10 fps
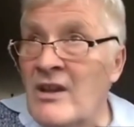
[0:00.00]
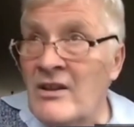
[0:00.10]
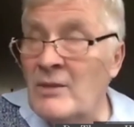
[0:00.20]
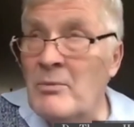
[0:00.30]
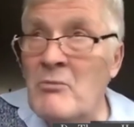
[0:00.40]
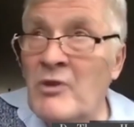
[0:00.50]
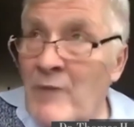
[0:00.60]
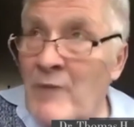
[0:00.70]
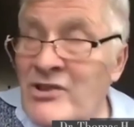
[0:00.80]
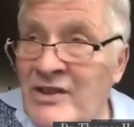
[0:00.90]
So the problem with
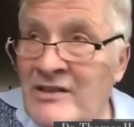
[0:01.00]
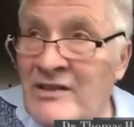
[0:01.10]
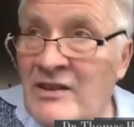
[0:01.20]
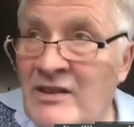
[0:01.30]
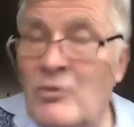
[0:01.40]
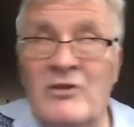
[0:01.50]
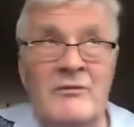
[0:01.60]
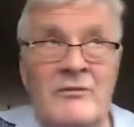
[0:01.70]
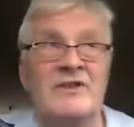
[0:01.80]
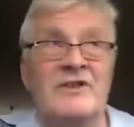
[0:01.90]
Welsh studies was, of
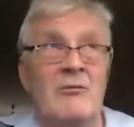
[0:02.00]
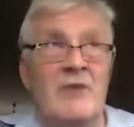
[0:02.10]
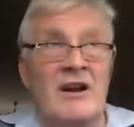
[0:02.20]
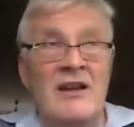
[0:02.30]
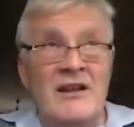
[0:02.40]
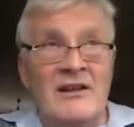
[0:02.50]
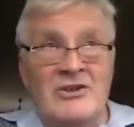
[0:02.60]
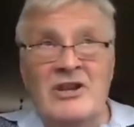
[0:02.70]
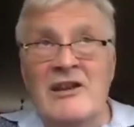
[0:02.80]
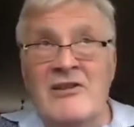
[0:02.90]
course, that there were
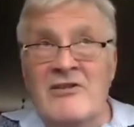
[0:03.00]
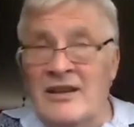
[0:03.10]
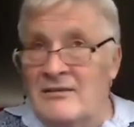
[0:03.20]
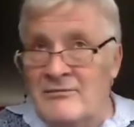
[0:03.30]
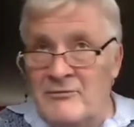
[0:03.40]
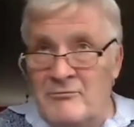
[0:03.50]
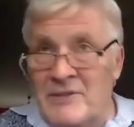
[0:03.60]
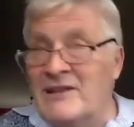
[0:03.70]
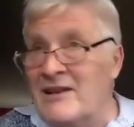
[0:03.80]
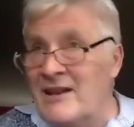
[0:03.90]
children,
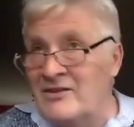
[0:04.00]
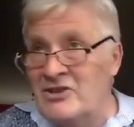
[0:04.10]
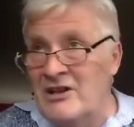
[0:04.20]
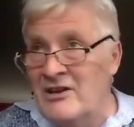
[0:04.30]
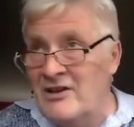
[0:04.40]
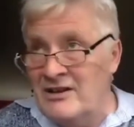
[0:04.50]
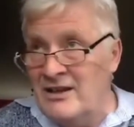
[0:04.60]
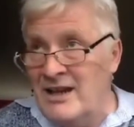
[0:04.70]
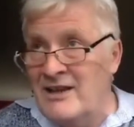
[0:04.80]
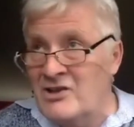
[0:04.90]
middle-class children,
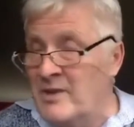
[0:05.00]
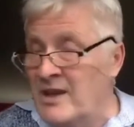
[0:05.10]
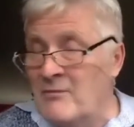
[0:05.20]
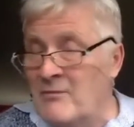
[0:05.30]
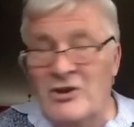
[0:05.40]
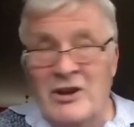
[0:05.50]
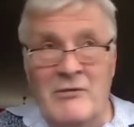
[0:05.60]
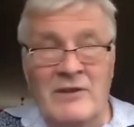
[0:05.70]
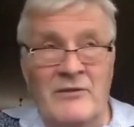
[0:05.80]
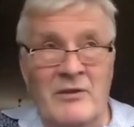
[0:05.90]
English-speaking
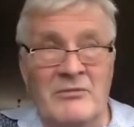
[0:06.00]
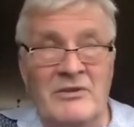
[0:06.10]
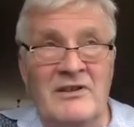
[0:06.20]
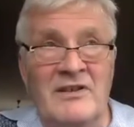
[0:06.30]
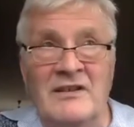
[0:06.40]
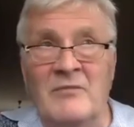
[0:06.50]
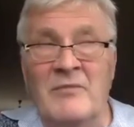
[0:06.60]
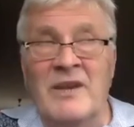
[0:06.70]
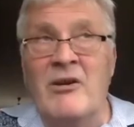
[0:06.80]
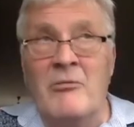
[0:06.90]
monolinguals from cities
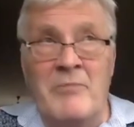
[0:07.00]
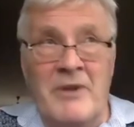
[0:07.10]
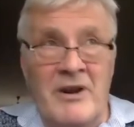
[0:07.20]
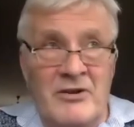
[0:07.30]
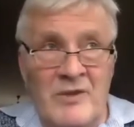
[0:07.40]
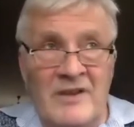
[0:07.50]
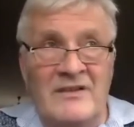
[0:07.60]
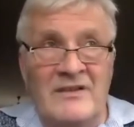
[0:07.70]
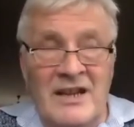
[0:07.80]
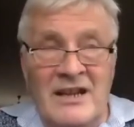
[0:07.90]
being compared with
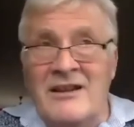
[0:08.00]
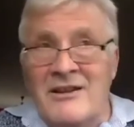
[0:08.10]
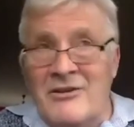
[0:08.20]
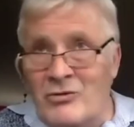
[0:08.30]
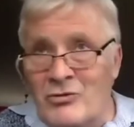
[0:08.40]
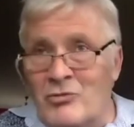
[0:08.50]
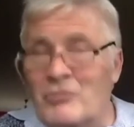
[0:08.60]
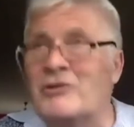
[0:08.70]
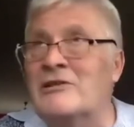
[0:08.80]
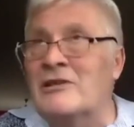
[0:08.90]
the
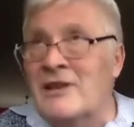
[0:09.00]
rural,